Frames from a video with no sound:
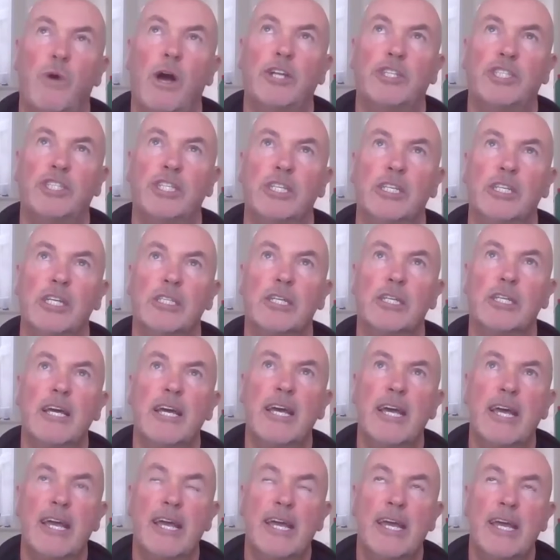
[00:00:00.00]
watching it,
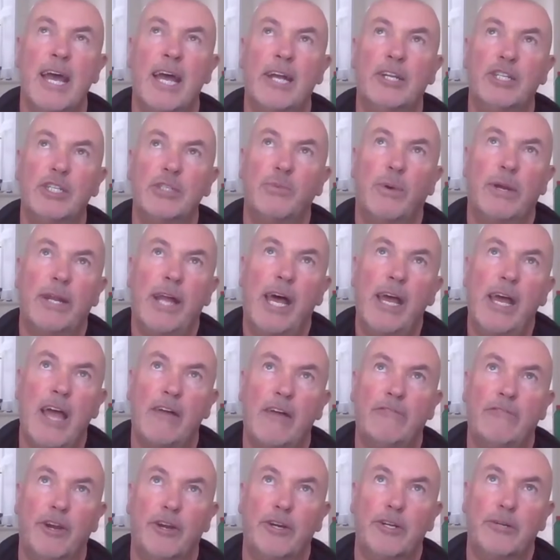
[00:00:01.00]
and just what I
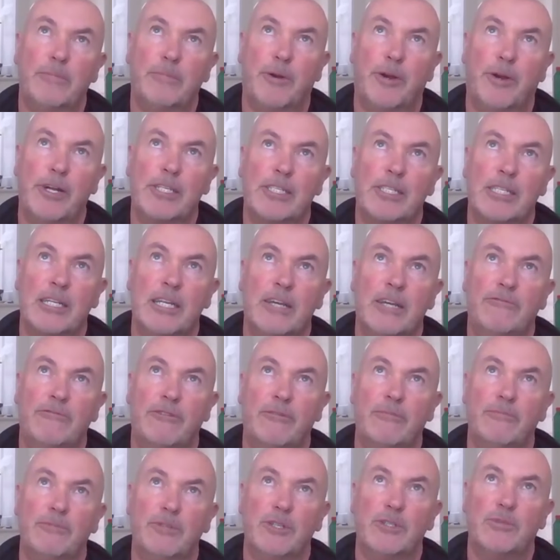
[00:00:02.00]
have learned personally
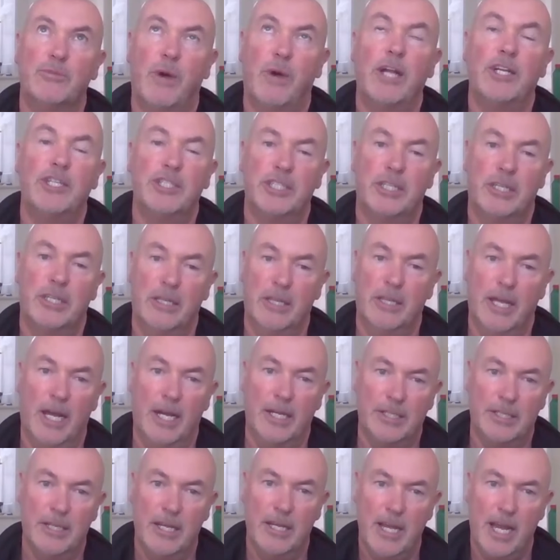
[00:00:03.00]
from just watching
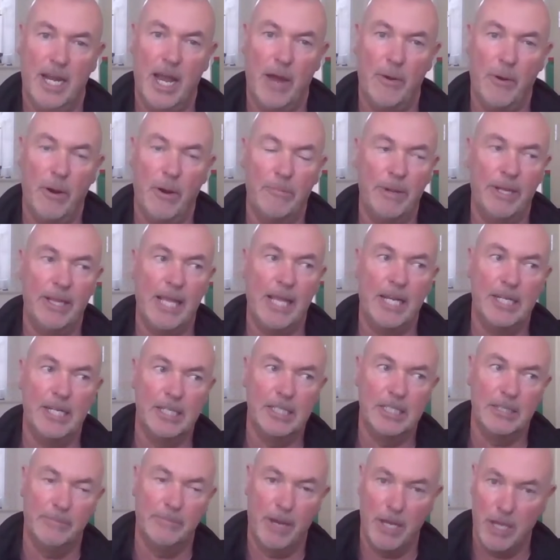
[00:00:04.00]
that and how I bring that
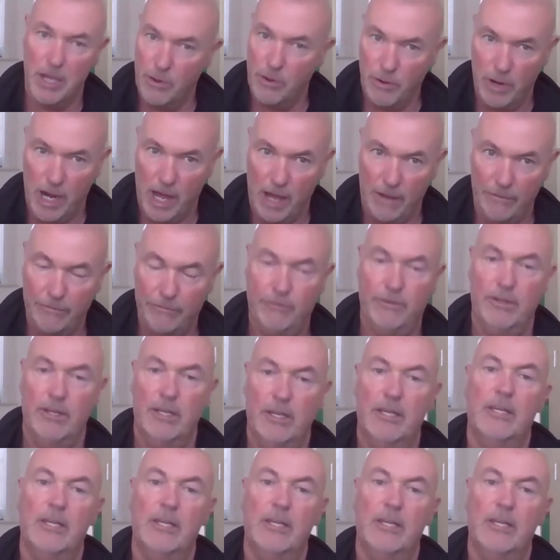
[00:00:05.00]
into my own life.